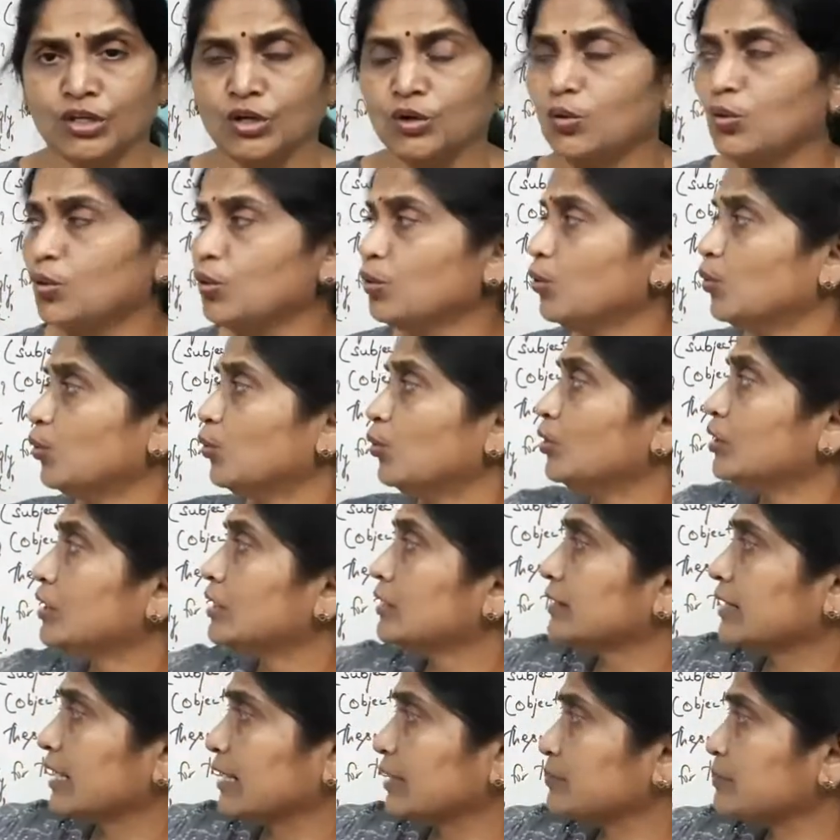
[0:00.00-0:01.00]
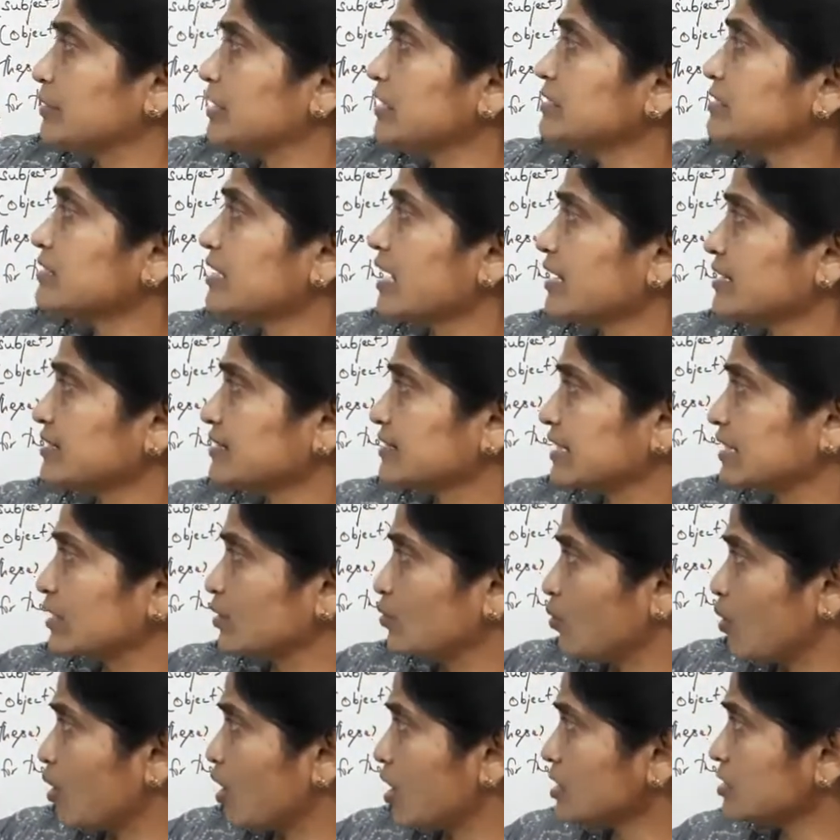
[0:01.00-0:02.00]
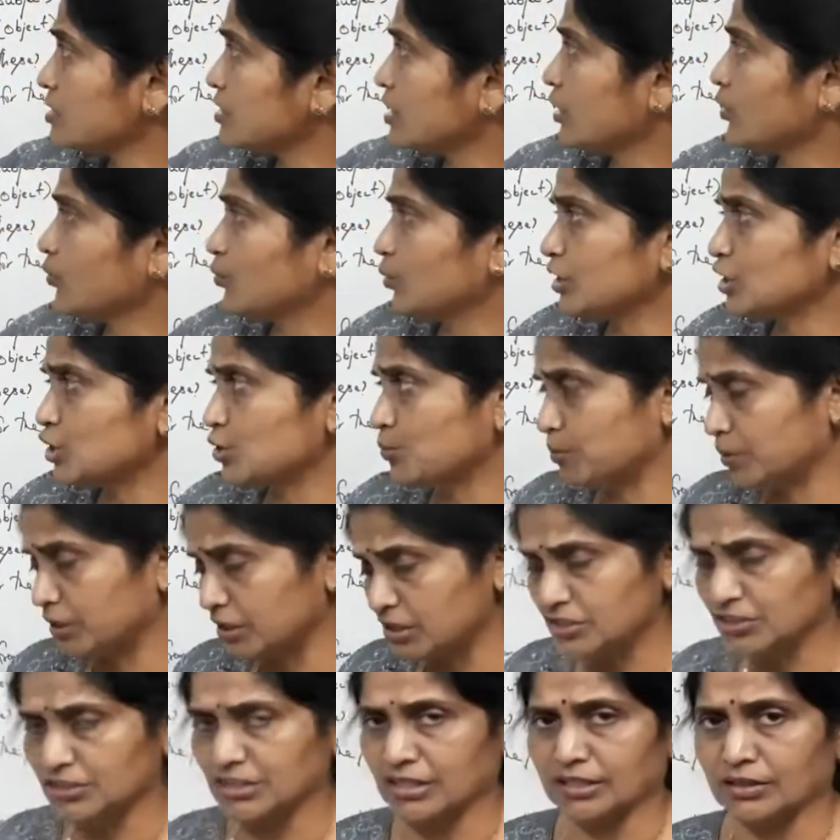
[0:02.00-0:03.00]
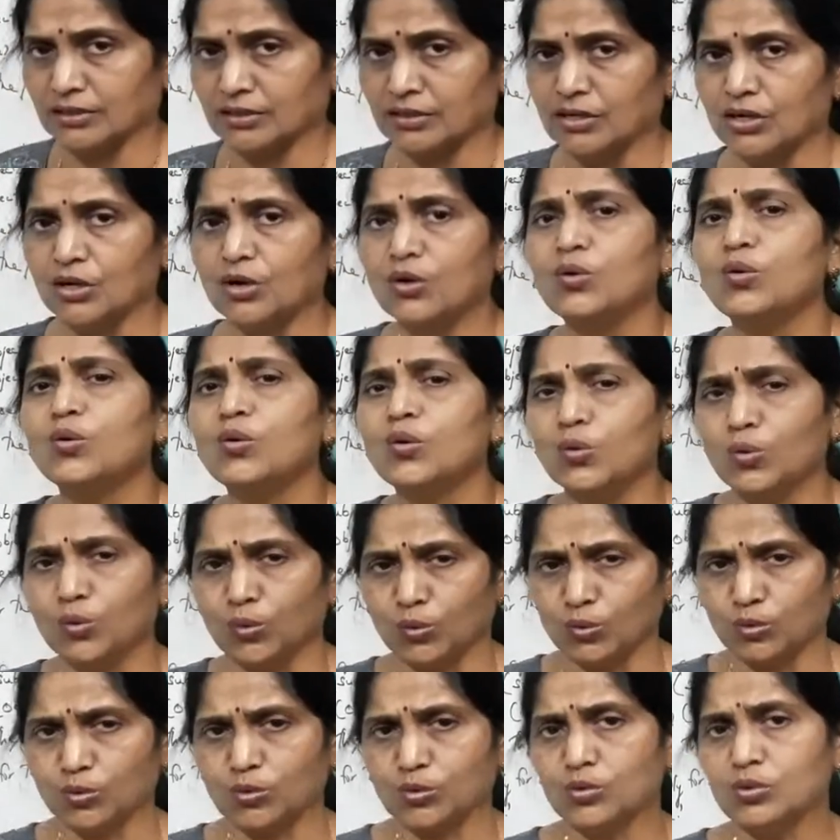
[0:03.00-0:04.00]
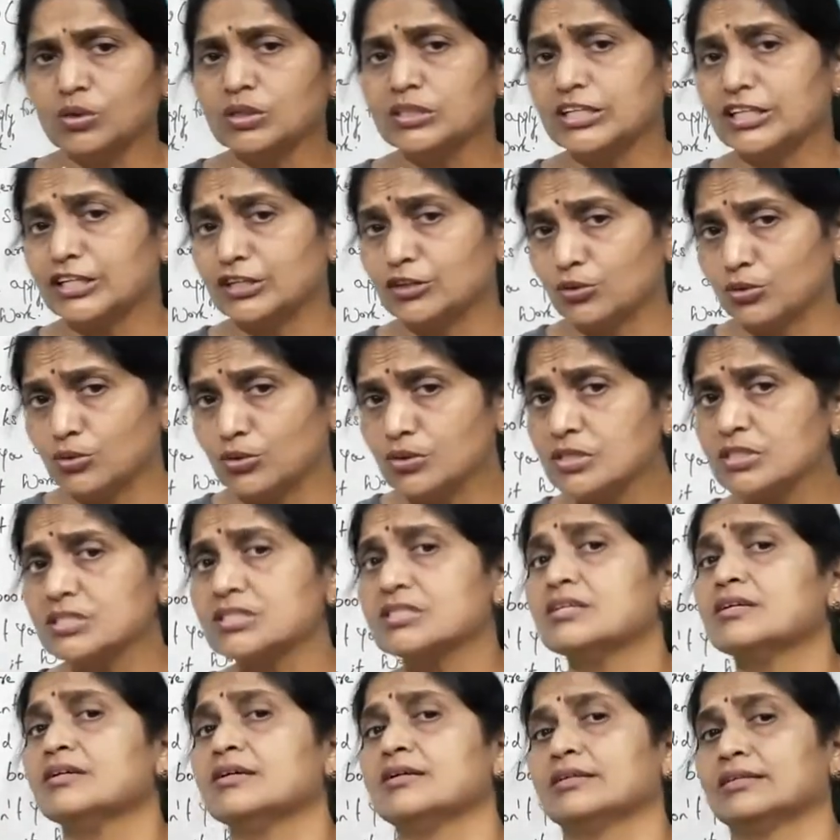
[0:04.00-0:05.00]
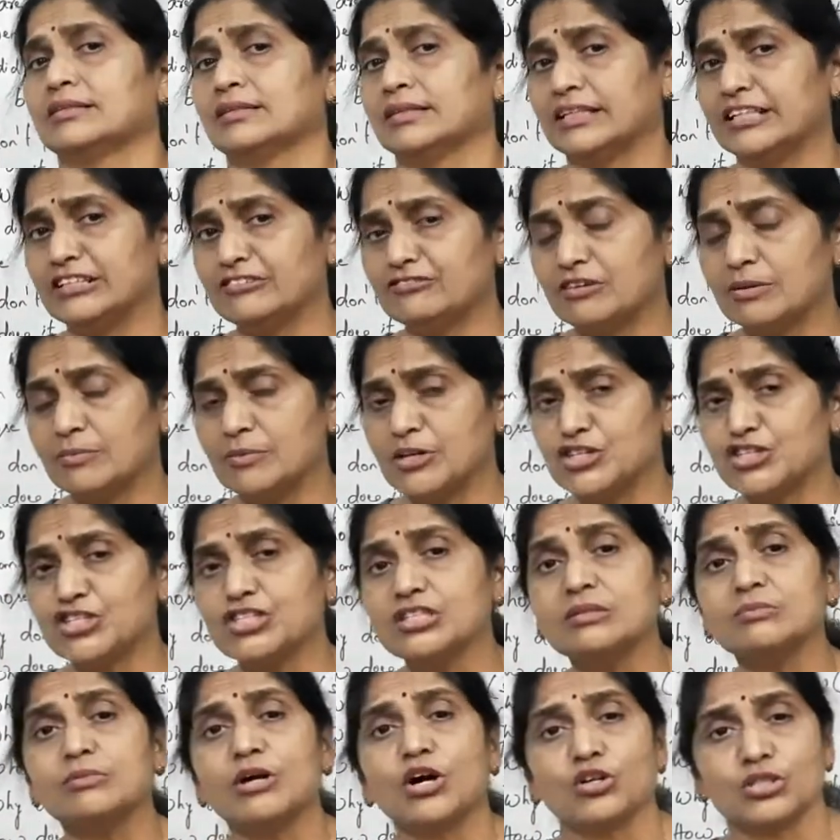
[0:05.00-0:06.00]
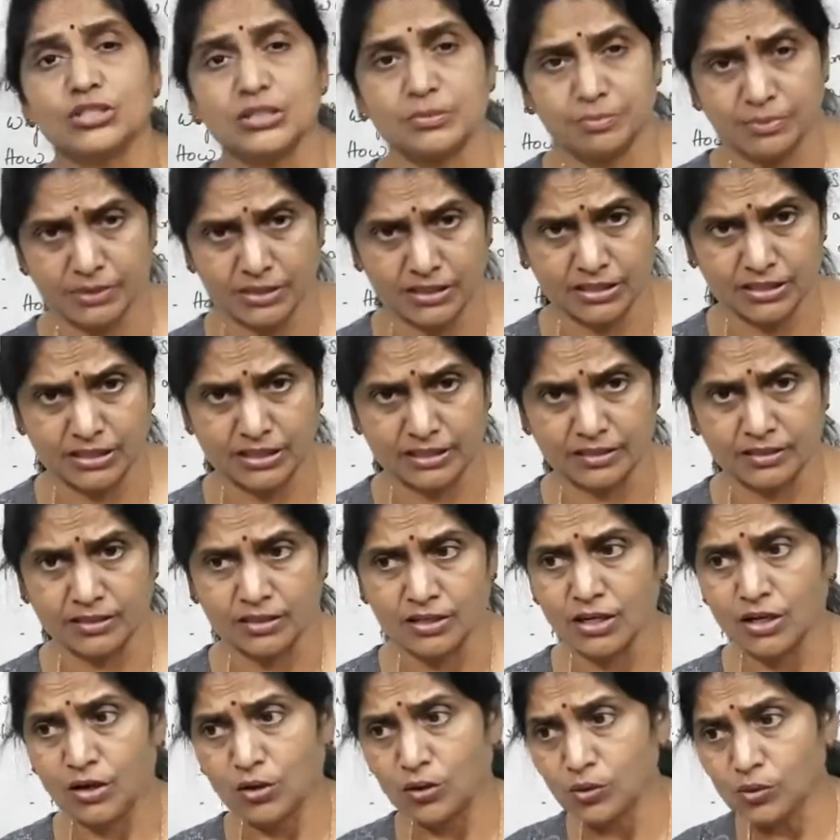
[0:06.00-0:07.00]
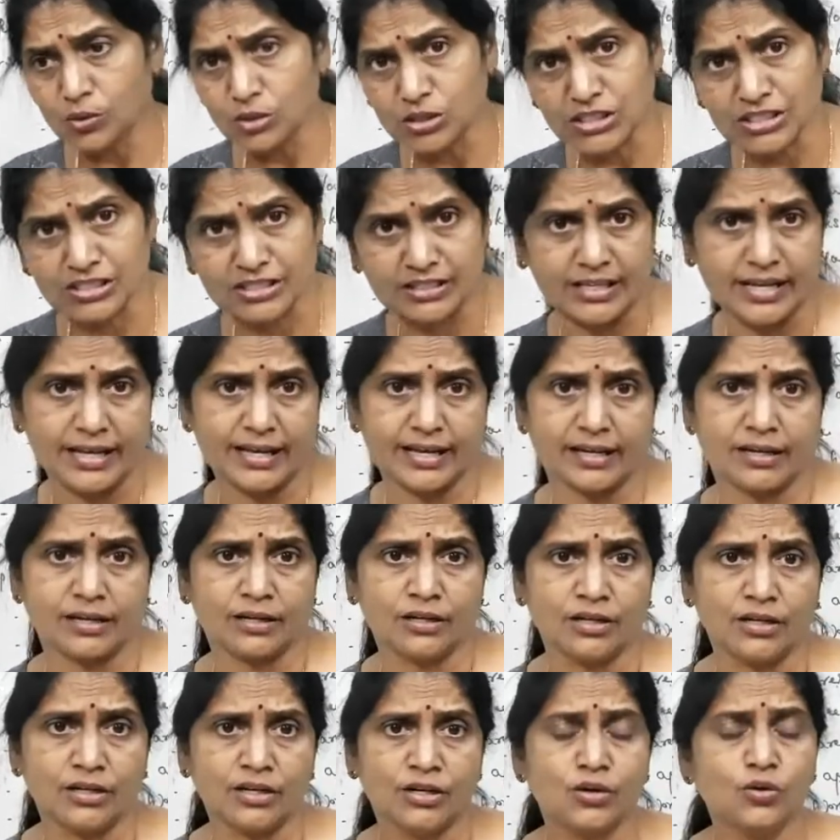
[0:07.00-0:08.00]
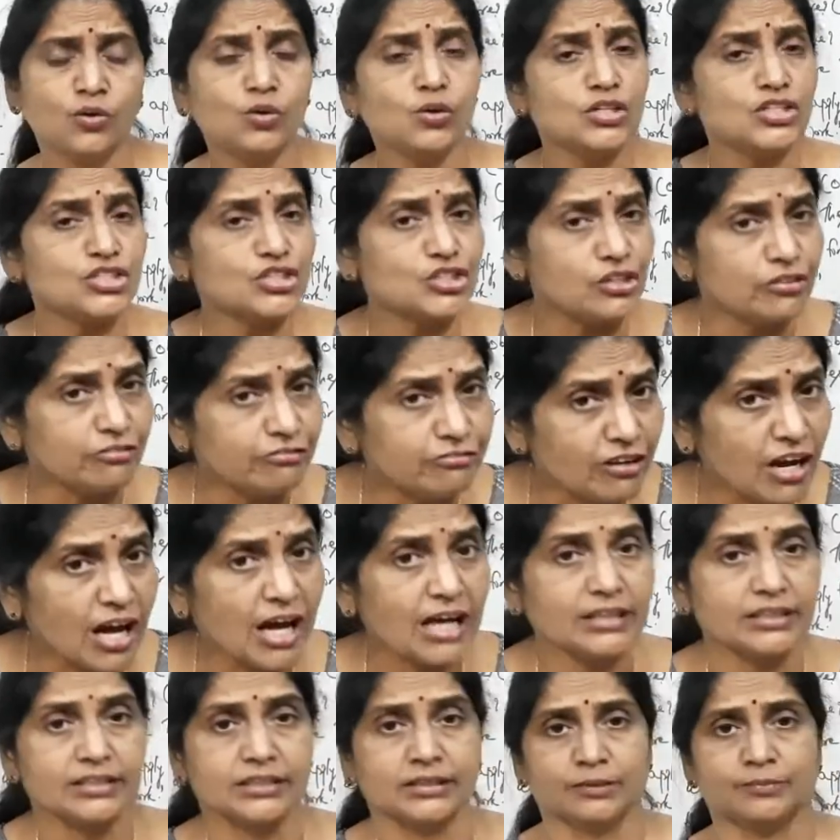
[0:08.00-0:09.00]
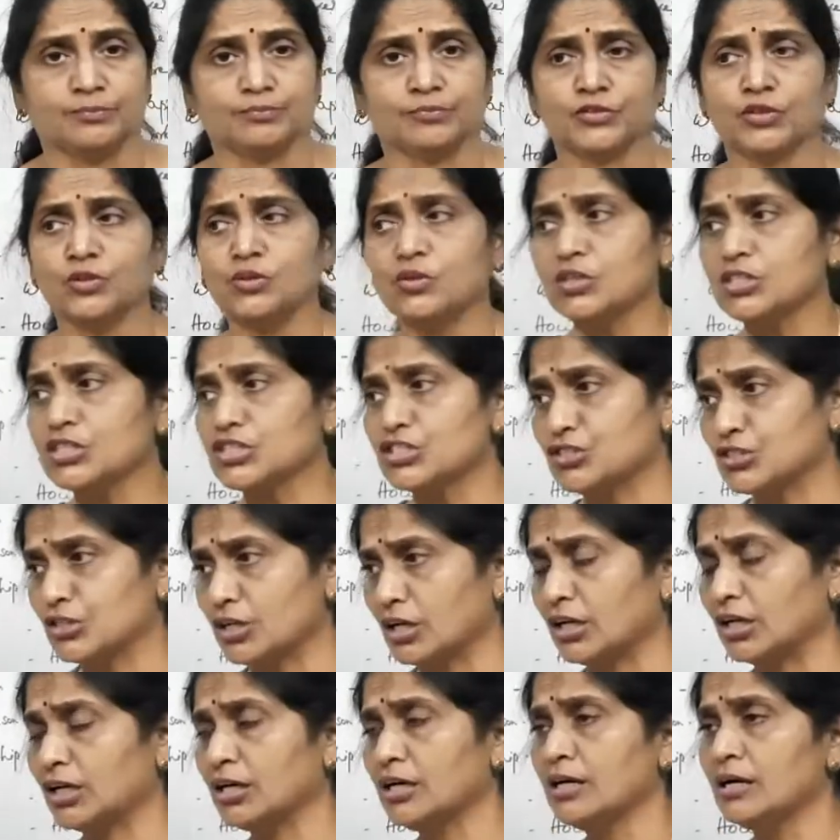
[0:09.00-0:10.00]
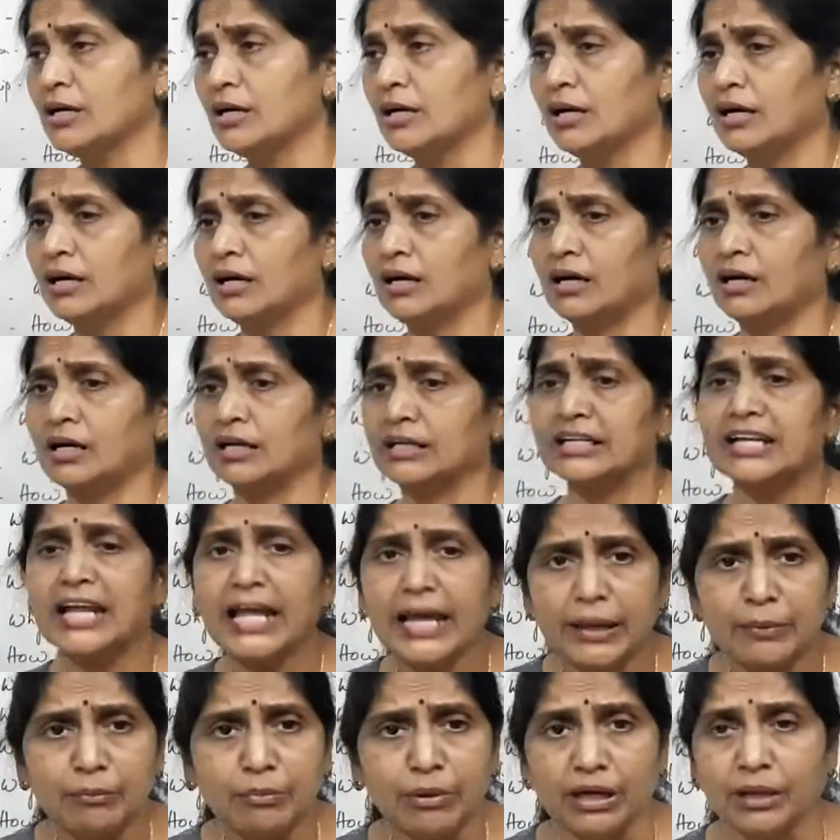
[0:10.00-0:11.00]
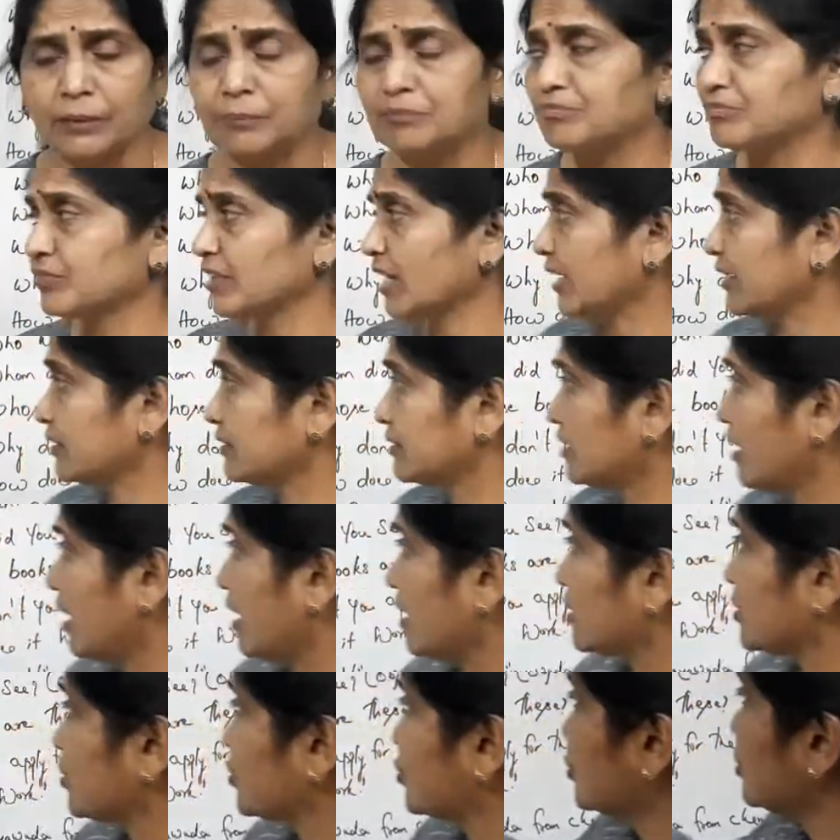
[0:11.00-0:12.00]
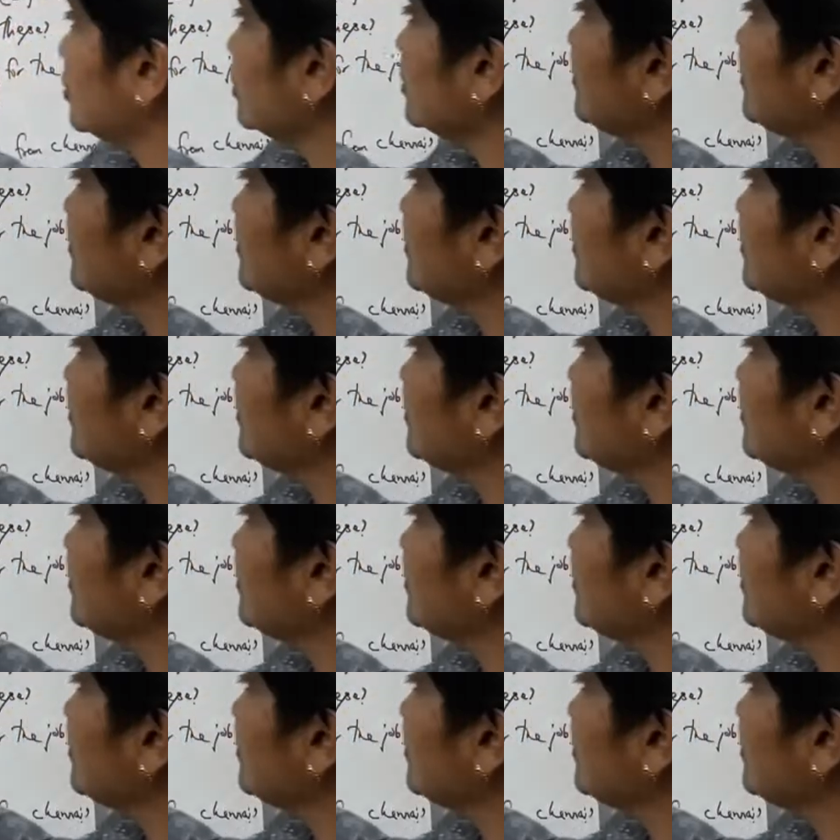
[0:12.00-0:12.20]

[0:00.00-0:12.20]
Who. That means asking what or which person. Who. Who denotes the information about a person. Who is there? Who is your father? Who is your neighbor? Like that. So